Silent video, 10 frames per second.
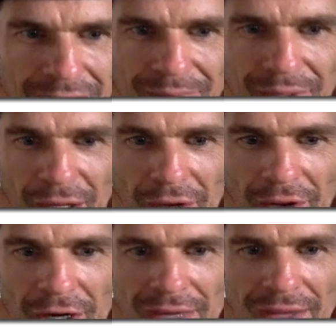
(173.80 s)
Then
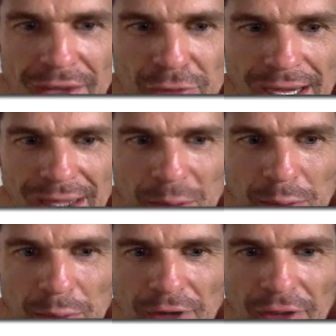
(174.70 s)
I reckon that derailleur will
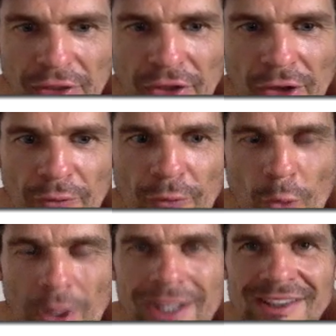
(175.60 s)
probably run a, a
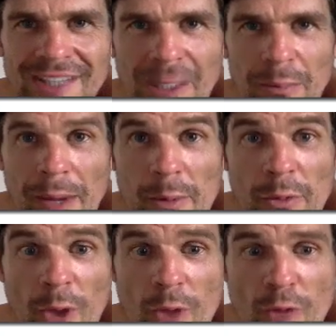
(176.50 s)
forty cassette, maybe
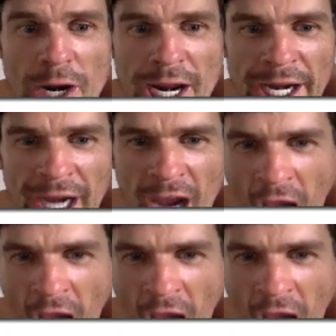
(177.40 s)
with no road link.